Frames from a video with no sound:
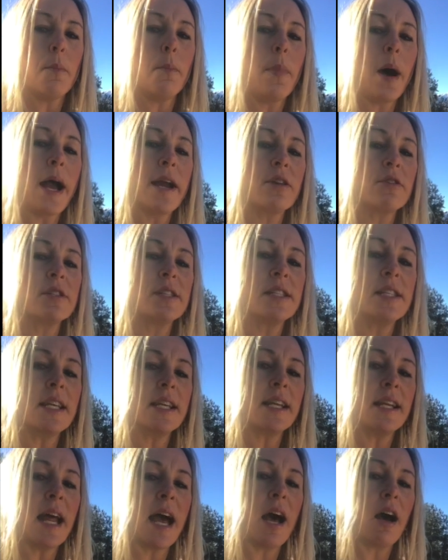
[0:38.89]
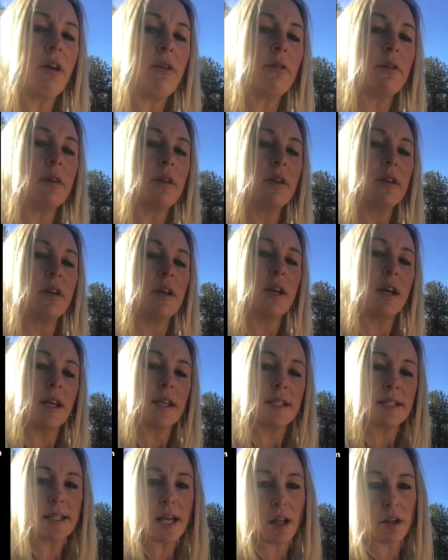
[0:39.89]
Buyers seek it out,
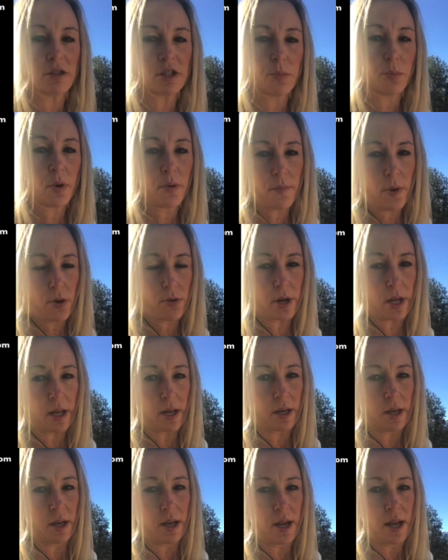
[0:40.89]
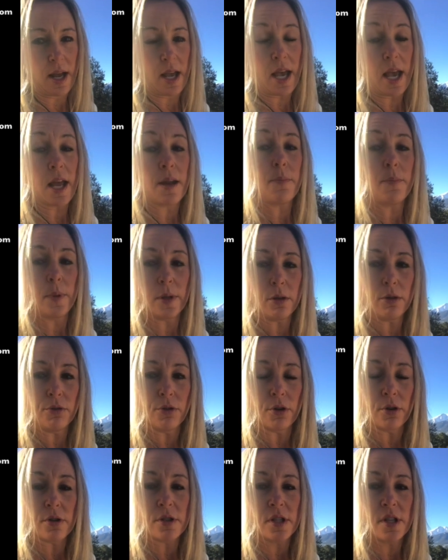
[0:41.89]
sellers promote it, and
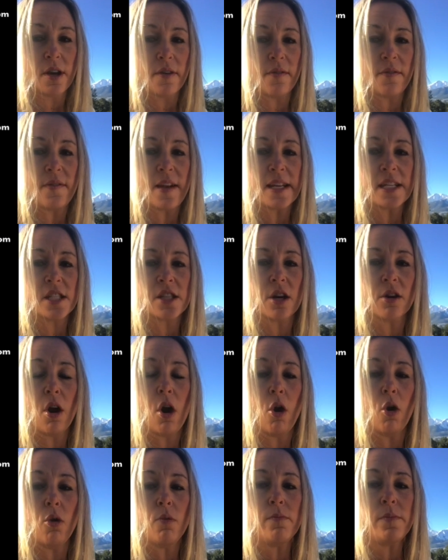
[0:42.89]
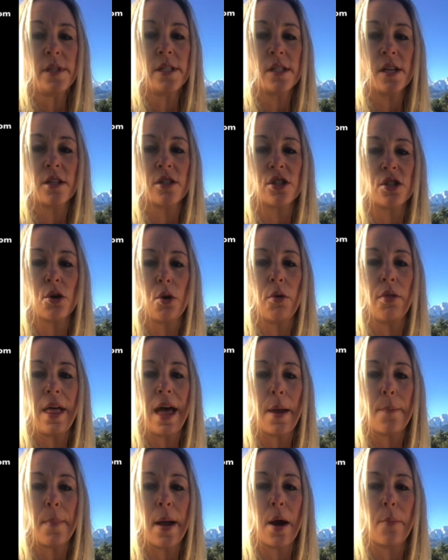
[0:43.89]
builders face their homes so
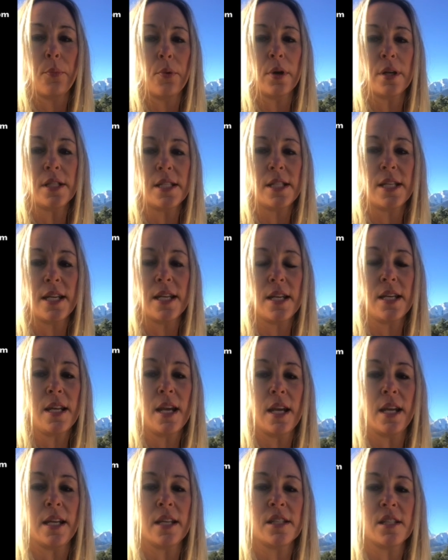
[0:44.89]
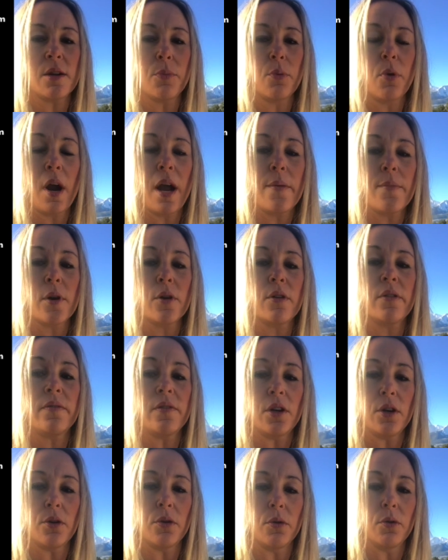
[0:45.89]
that Mount Princeton is the primary
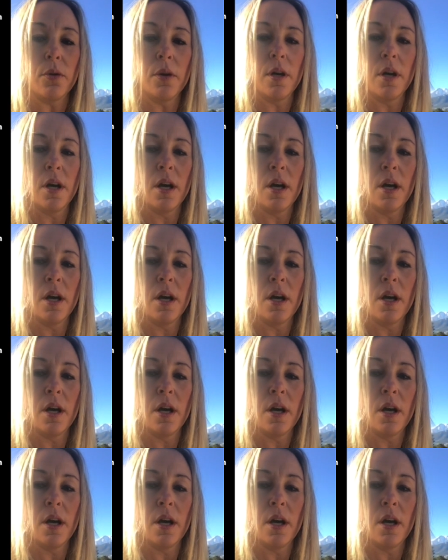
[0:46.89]
view.